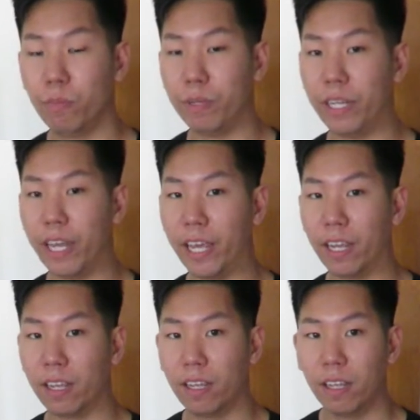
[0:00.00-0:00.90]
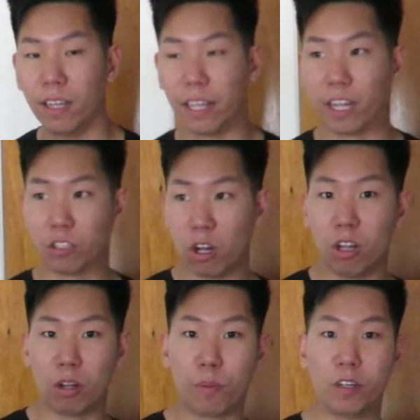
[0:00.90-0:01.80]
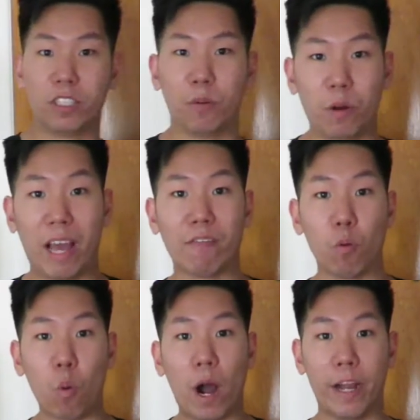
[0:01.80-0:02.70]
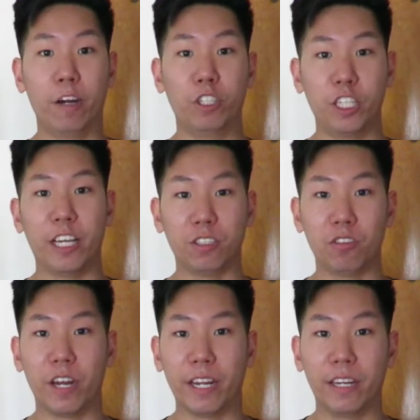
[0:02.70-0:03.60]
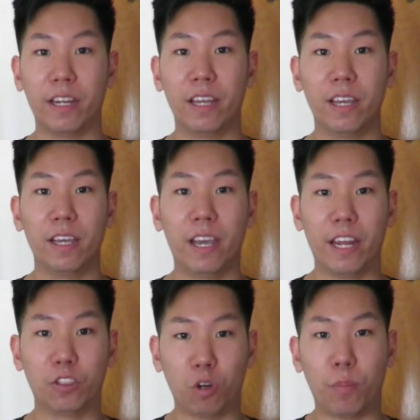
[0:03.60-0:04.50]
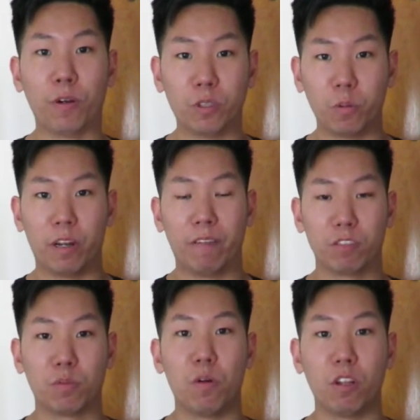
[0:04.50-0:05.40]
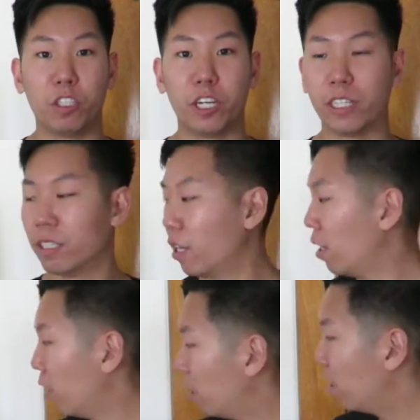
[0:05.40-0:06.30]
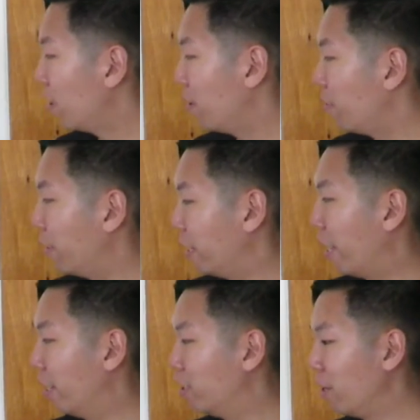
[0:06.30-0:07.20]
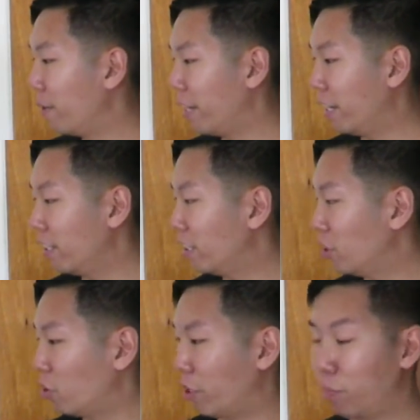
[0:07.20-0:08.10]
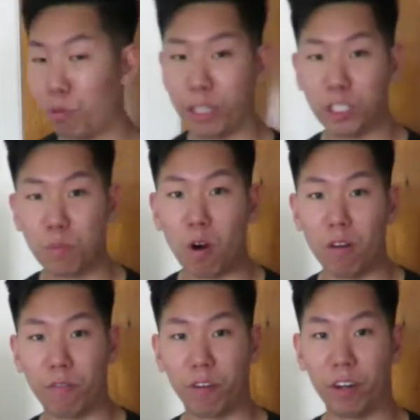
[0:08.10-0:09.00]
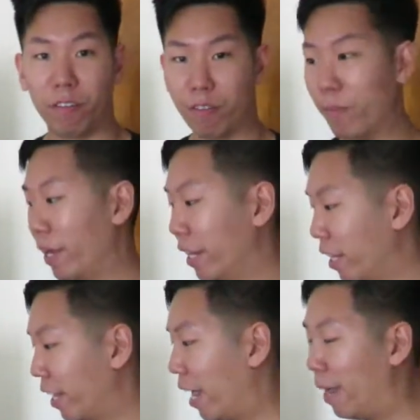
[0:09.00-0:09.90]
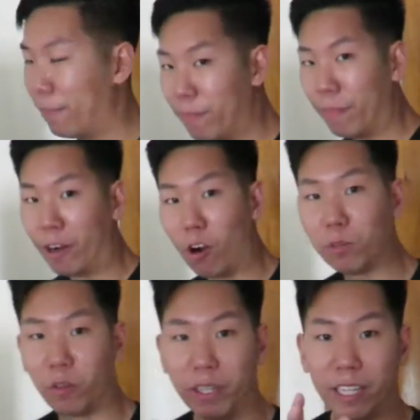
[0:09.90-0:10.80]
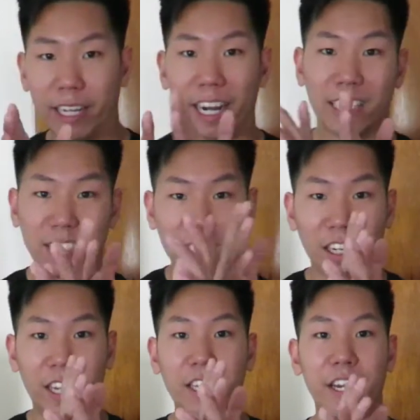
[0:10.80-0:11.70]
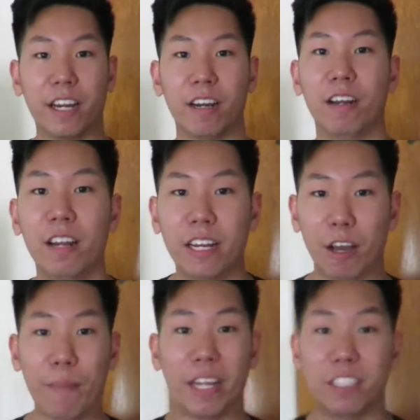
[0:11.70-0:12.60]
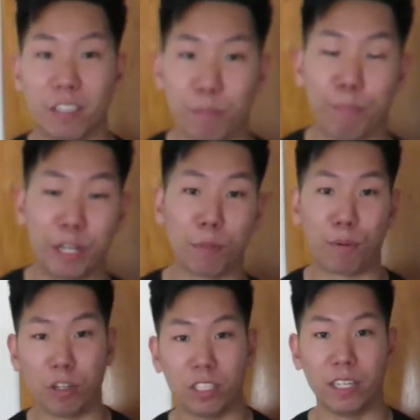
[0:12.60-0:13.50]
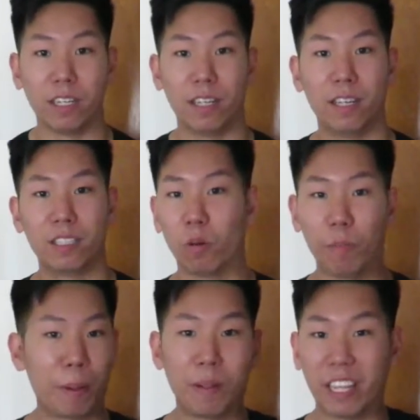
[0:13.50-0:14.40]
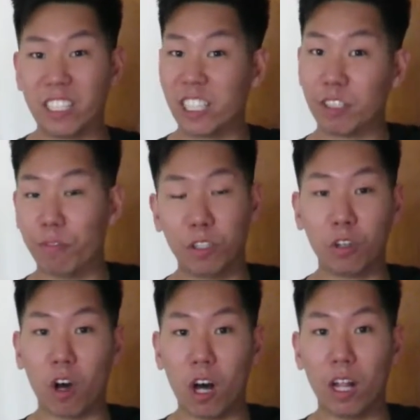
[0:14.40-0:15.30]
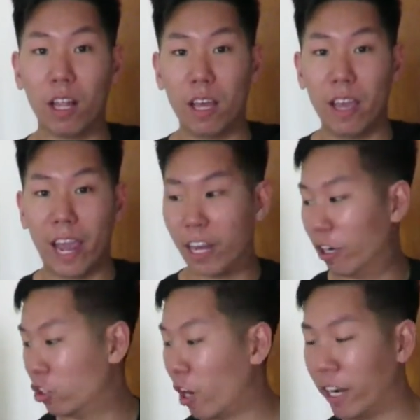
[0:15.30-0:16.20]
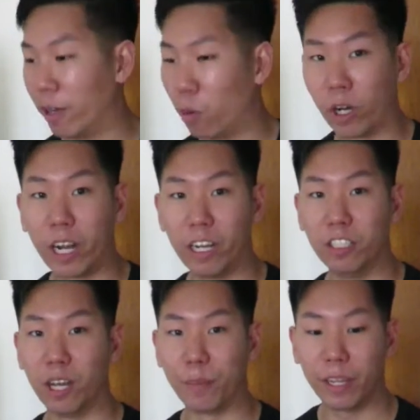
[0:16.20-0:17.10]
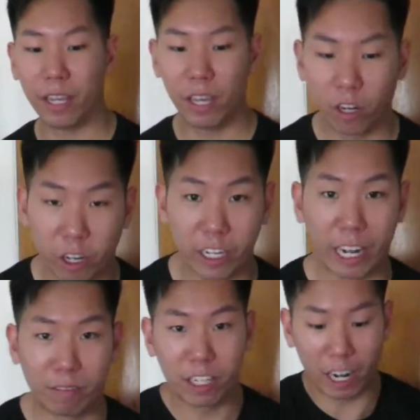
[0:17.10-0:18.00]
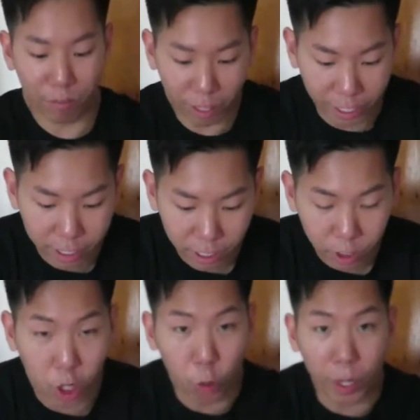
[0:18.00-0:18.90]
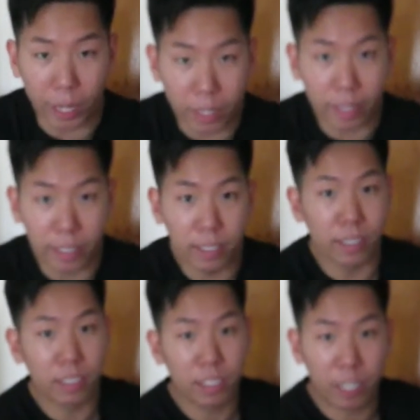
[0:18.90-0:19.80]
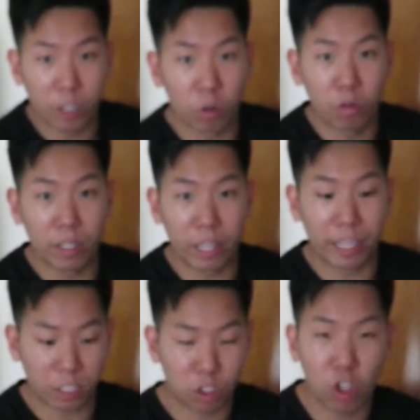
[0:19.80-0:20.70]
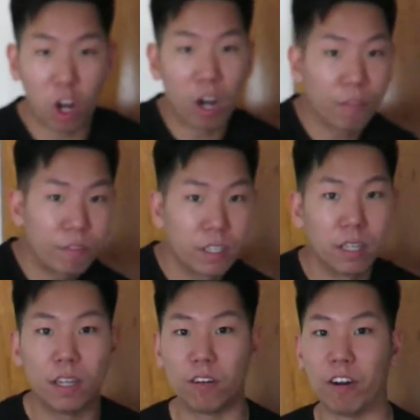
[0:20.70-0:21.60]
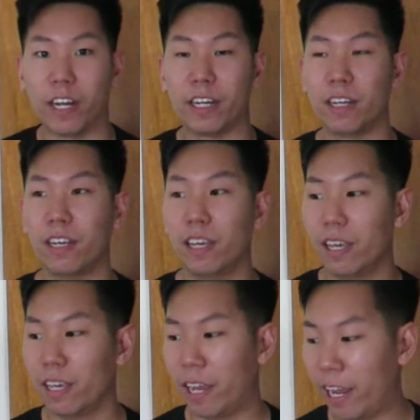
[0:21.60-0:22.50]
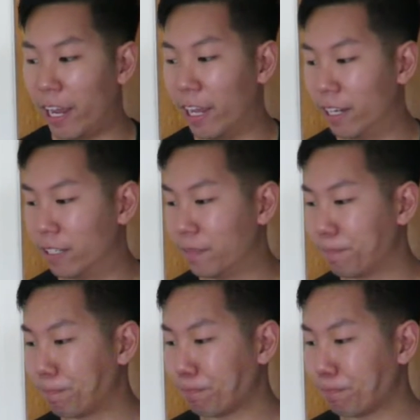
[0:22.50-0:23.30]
Meaning, like a taller person would have a wider chest, right? And a shorter person would have a smaller chest. But on a dummy, this is already pretty small for me. Like my arms are already like kind of stuck in there. Now imagine a bigger person, so maybe like 6 foot tall, and they're trying to work on a dummy. They have to kind of like go in like this and go really like soft, right? And